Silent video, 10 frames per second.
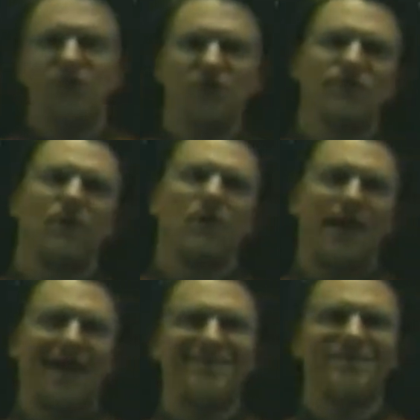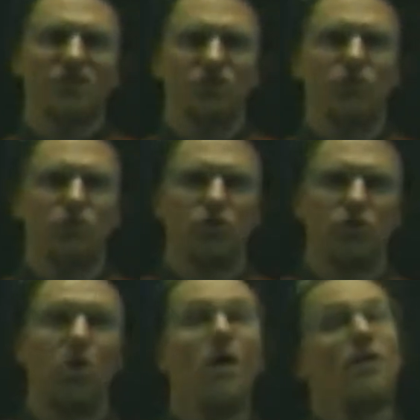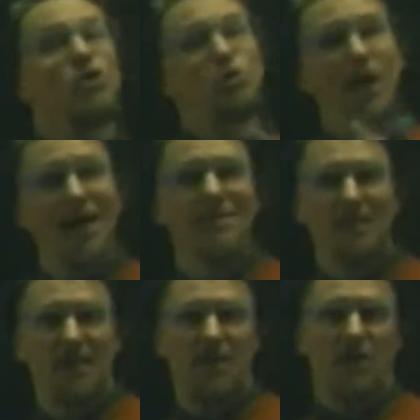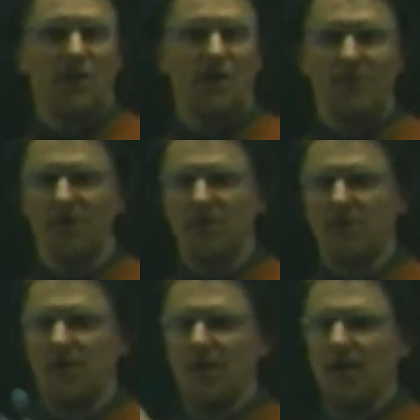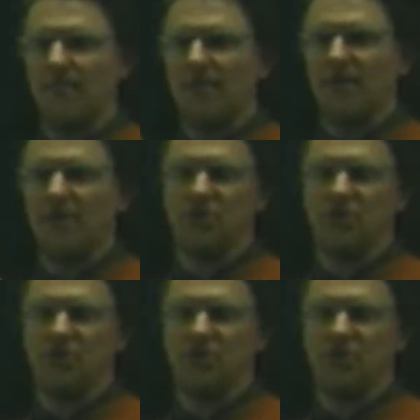of all asks you to translate the argument into the